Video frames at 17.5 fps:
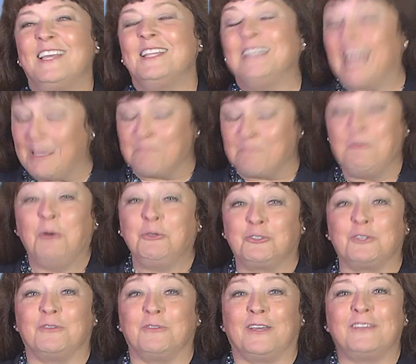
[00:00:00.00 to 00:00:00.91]
Like
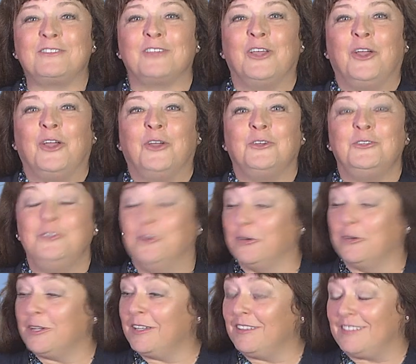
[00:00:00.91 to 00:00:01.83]
most of us,
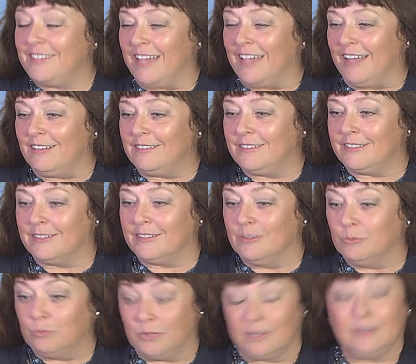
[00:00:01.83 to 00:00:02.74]
you're content
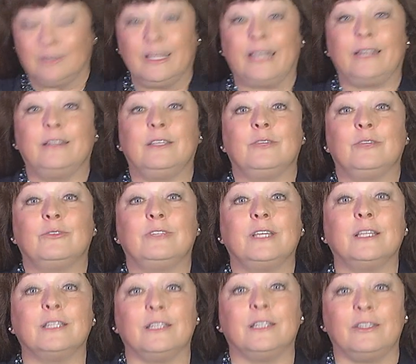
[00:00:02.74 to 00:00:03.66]
with letting the
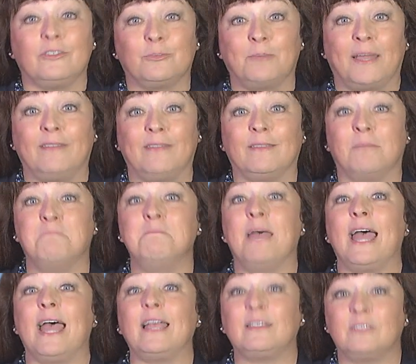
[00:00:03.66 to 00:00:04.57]
utility spend the
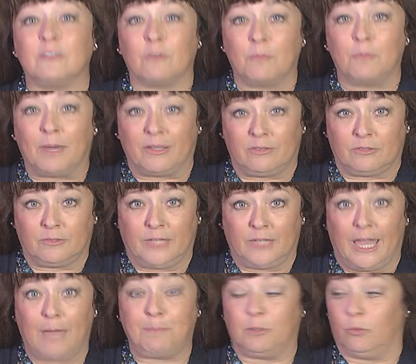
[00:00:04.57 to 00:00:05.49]
massive amounts of
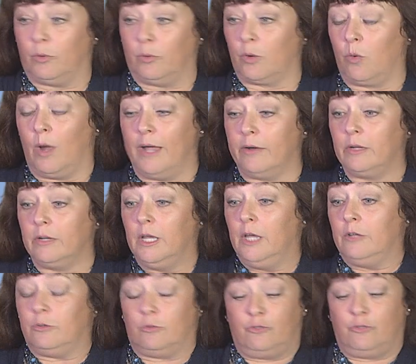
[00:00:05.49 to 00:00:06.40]
capital required
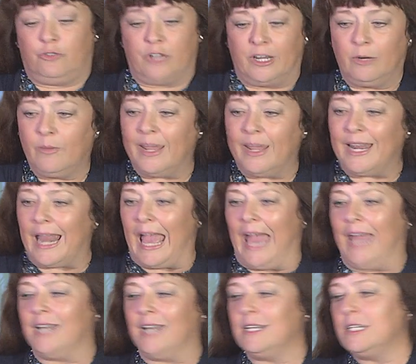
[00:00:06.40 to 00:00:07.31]
to generate
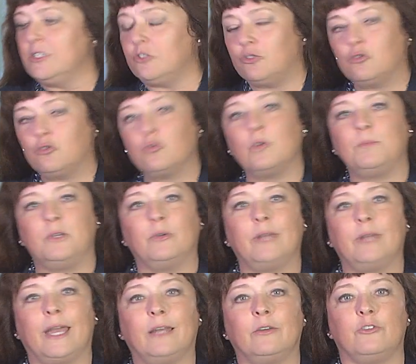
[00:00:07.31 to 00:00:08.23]
and
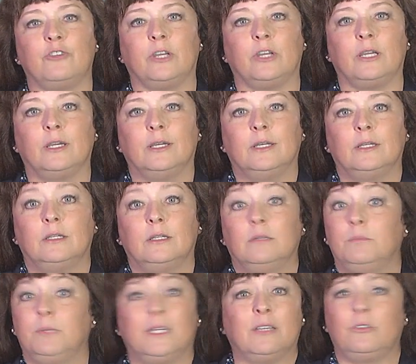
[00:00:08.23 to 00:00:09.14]
distribute energy,
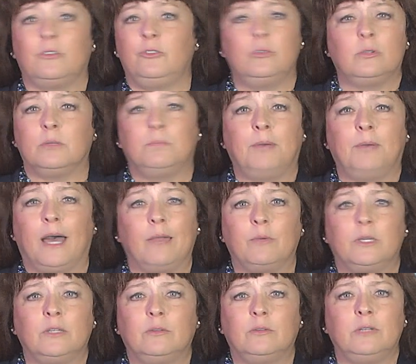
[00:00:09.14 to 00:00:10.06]
because you can buy
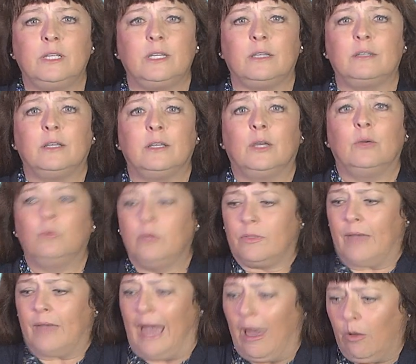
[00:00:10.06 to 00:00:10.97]
what you need
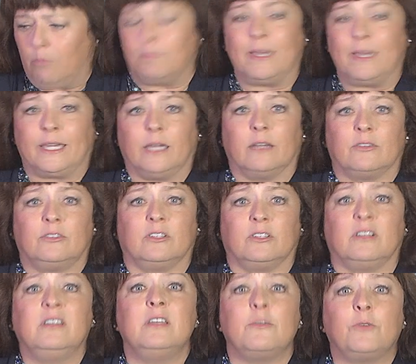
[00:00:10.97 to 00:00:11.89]
without making a
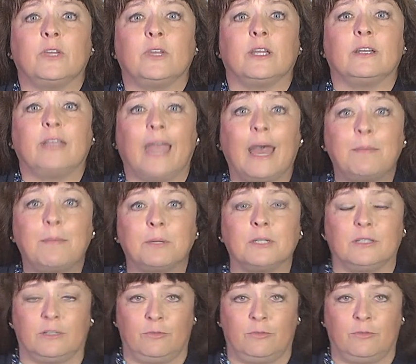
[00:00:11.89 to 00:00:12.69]
significant capital